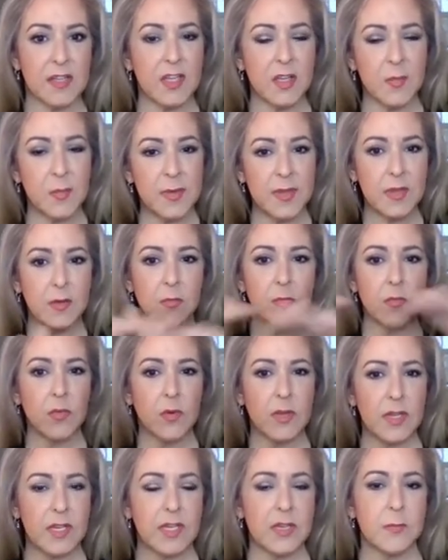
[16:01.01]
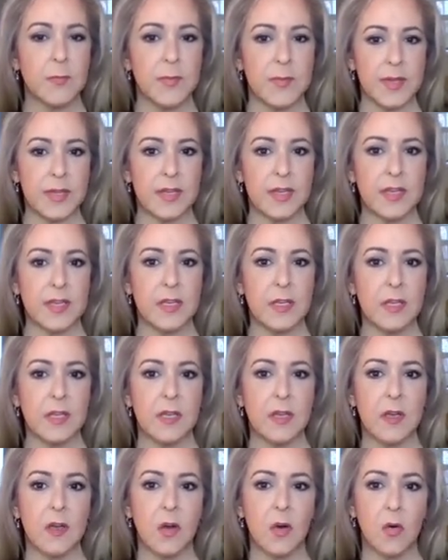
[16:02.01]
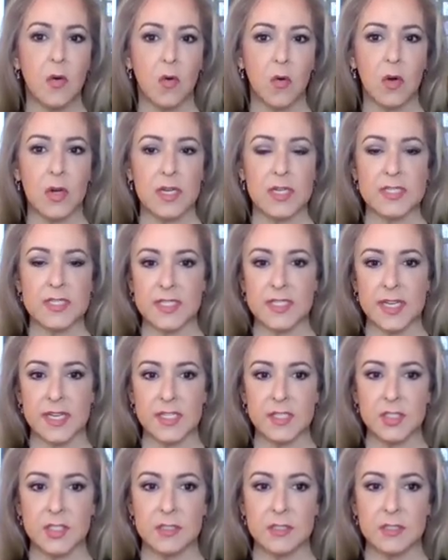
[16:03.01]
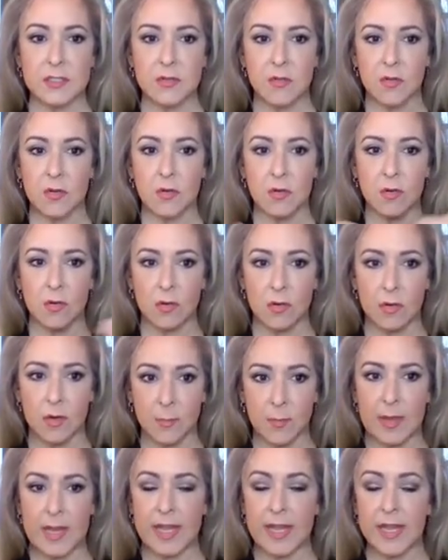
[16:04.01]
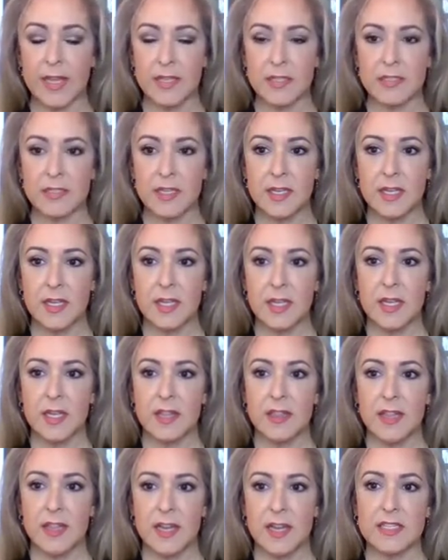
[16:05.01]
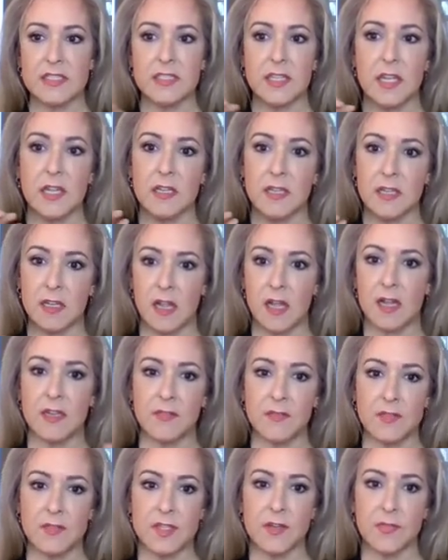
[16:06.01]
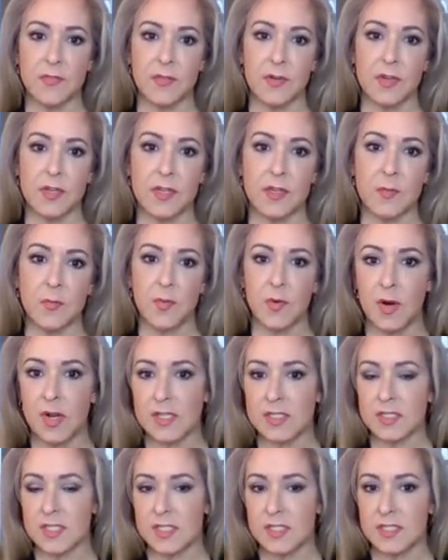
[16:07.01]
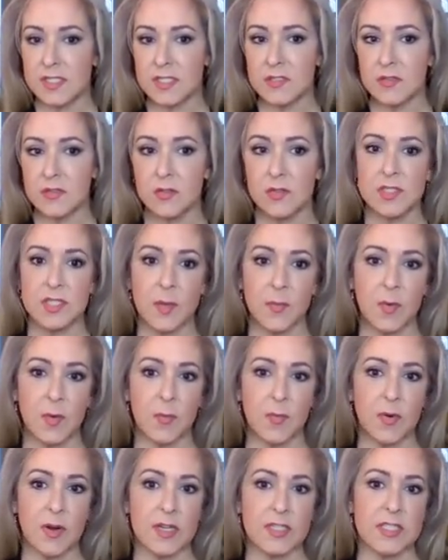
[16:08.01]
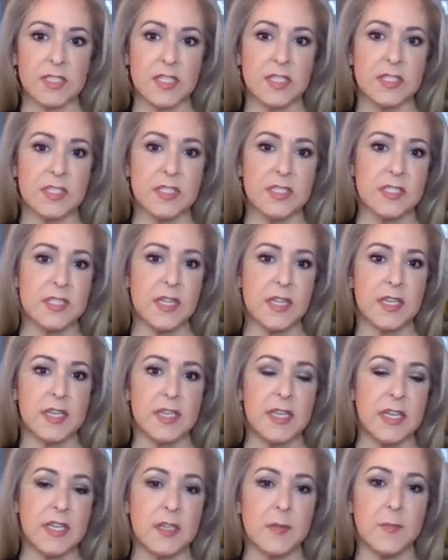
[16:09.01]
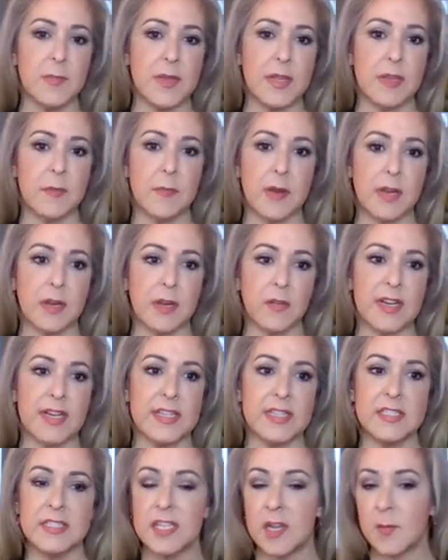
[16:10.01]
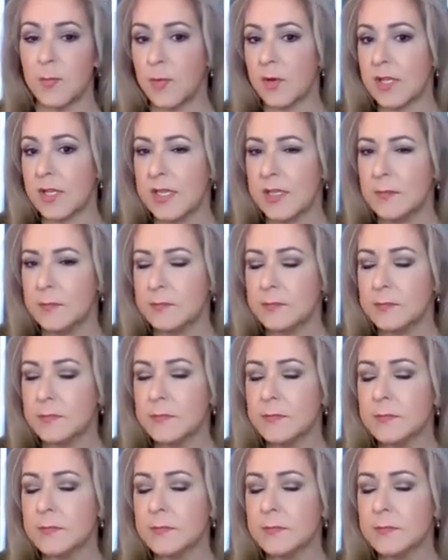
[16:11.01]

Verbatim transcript: It could be a really big organization or plant that has a lot of different processes or separate processes that need to be migrated separately.